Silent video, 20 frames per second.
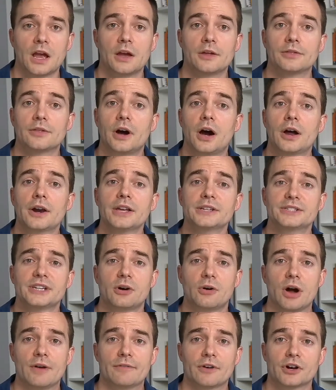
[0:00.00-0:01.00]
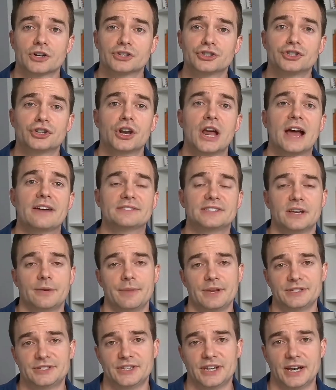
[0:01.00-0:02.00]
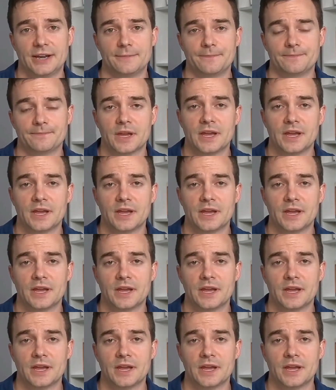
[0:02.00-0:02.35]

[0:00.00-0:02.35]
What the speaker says: The audience, however, should have some insight.